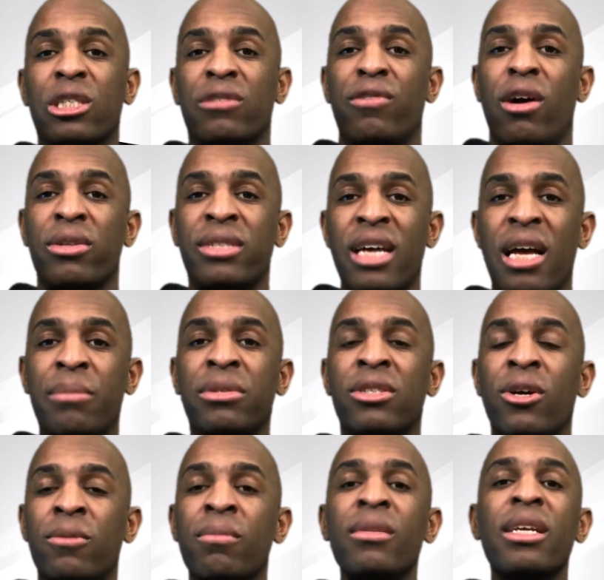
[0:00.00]
of all time.
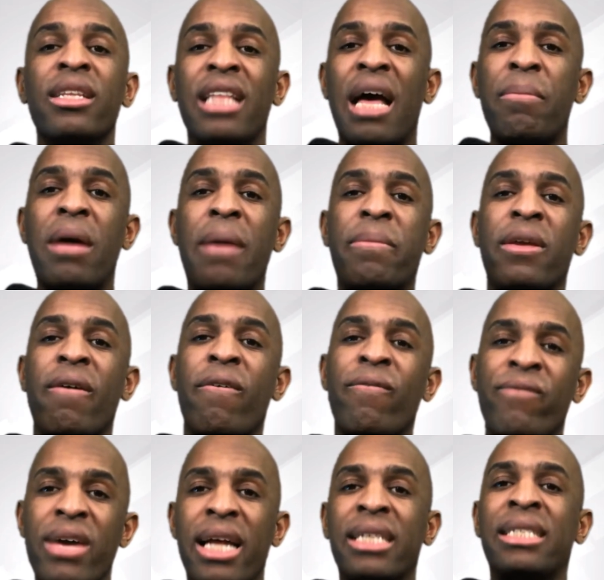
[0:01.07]
So that might be a
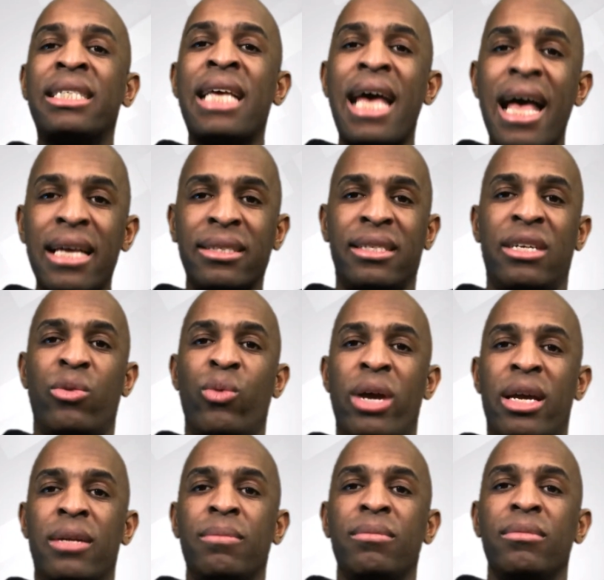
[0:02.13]
fantastic way
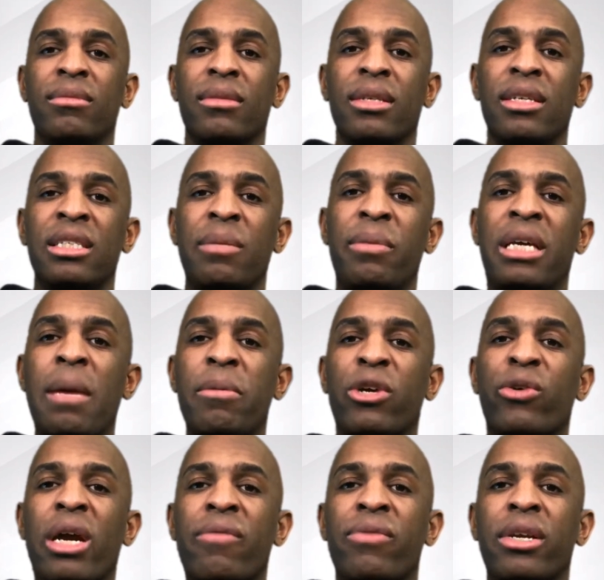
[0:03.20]
to become a
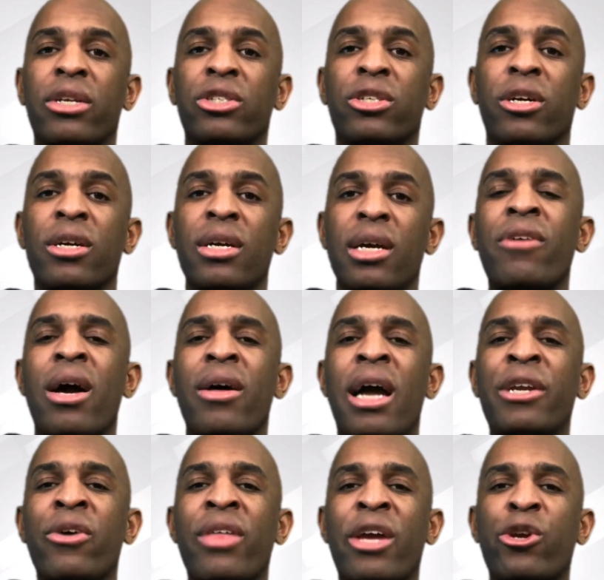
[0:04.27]
great finisher. I
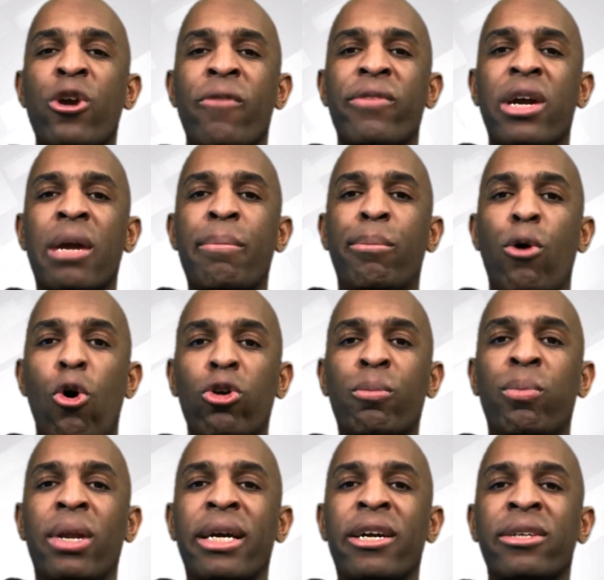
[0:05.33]
know that you're a very bold
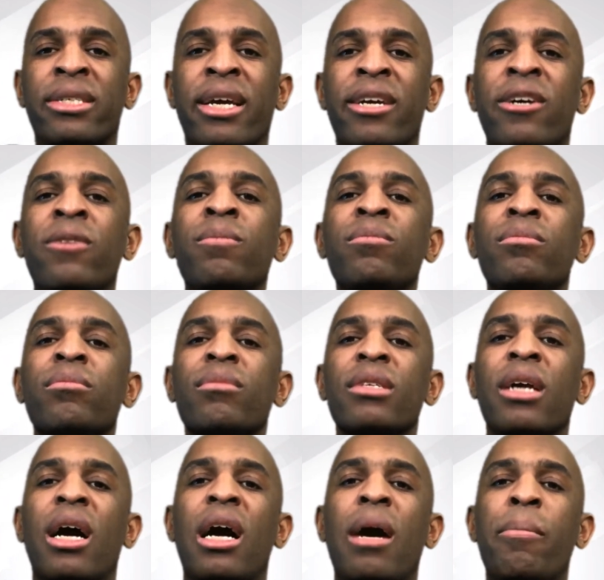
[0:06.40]
player, Teo.
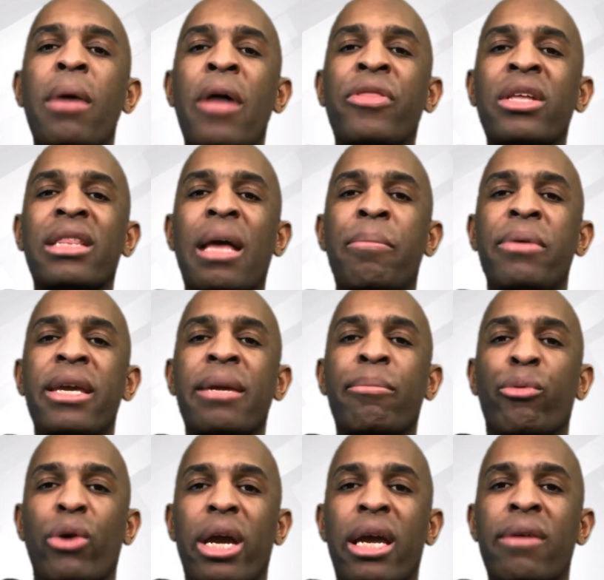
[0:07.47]
Um, I think that being
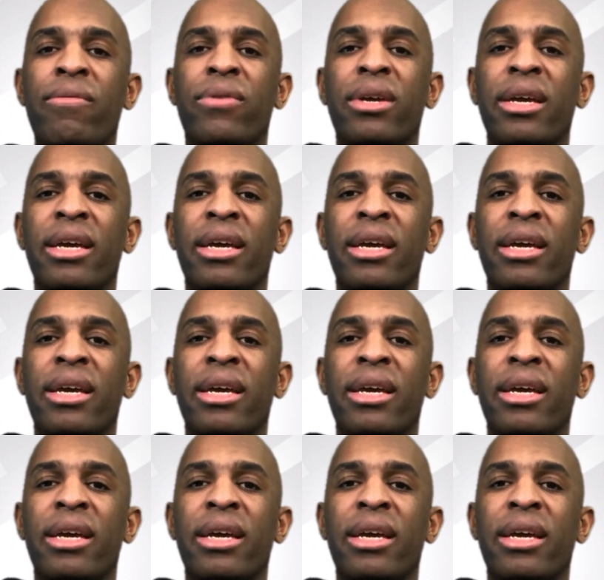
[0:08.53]
brave